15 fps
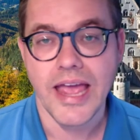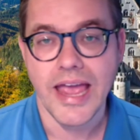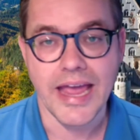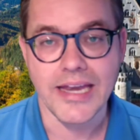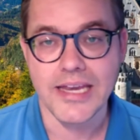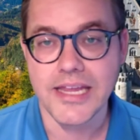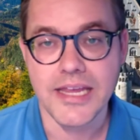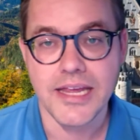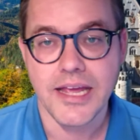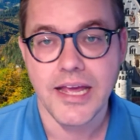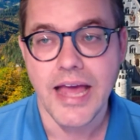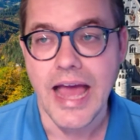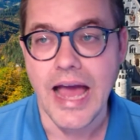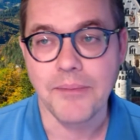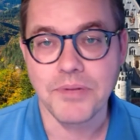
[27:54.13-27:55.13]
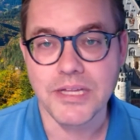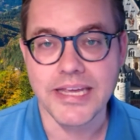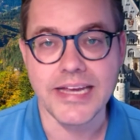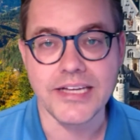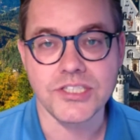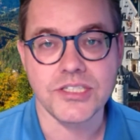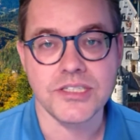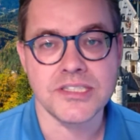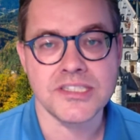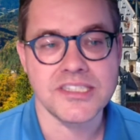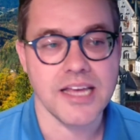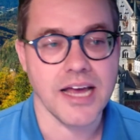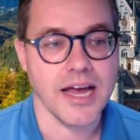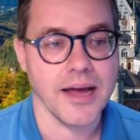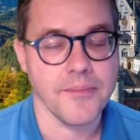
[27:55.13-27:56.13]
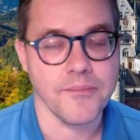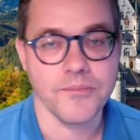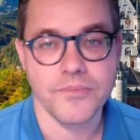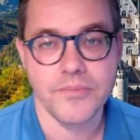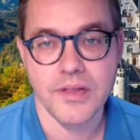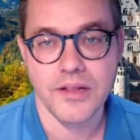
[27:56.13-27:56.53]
any applications, um,